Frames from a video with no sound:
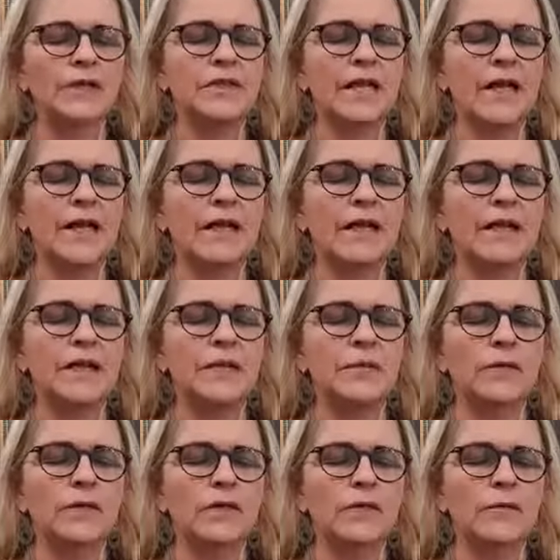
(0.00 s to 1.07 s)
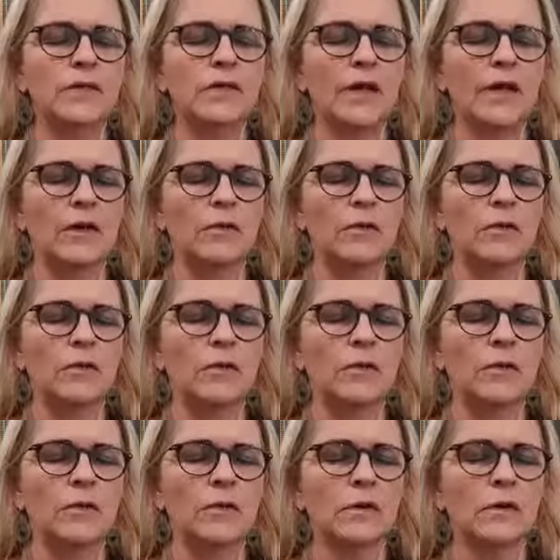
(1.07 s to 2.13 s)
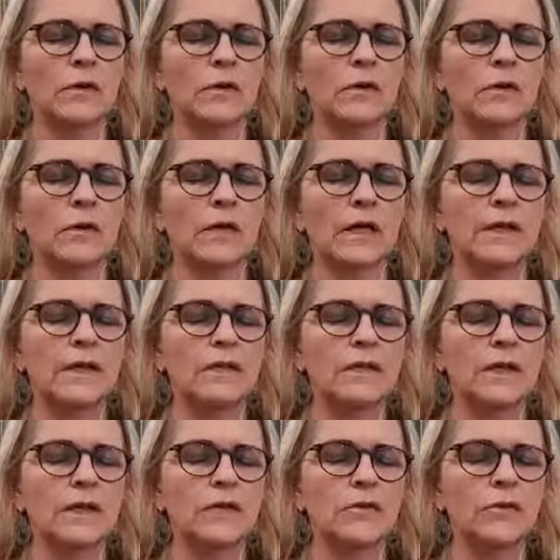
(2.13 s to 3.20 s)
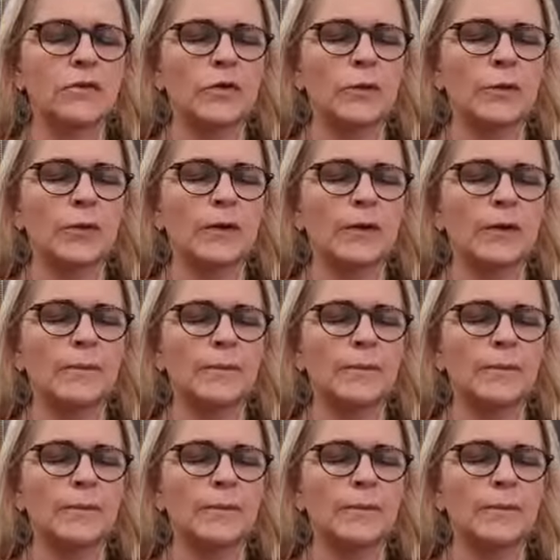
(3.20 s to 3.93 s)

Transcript: check in with your cells and the cells of your body.